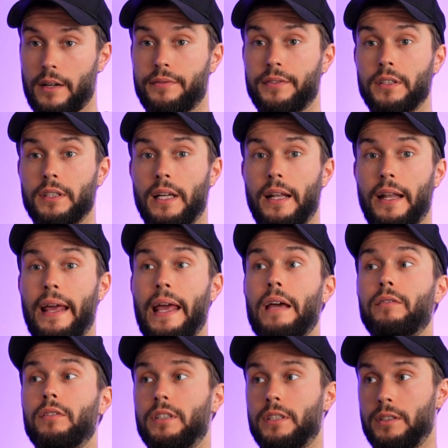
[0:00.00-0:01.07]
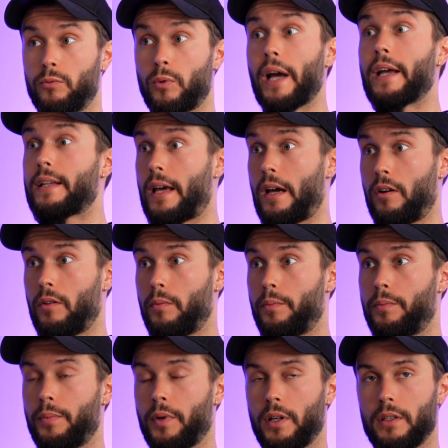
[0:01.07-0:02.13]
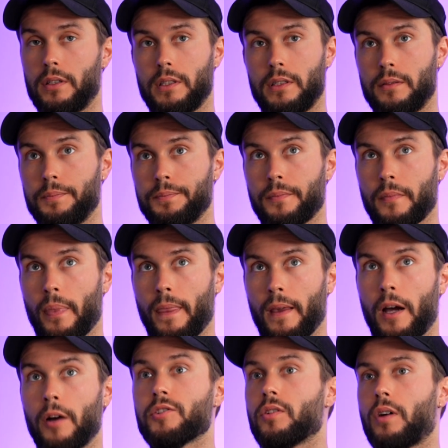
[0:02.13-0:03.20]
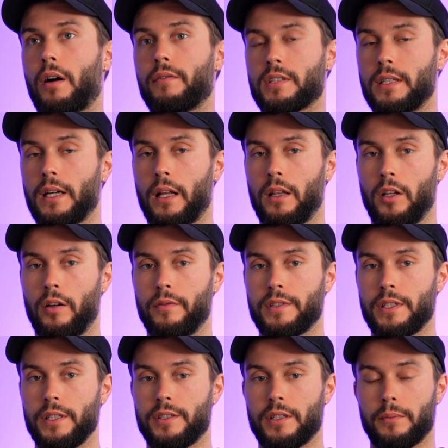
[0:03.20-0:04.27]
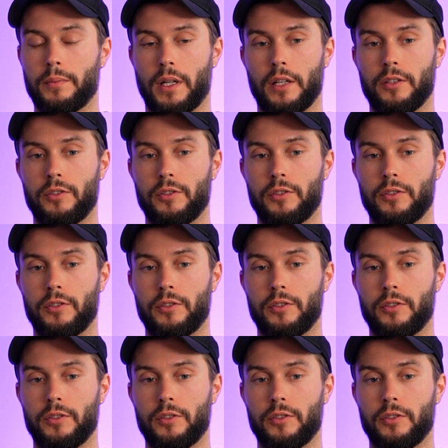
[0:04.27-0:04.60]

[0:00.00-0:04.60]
I feel that heavily right now. Yeah. But I also, obviously, I love teaching, but I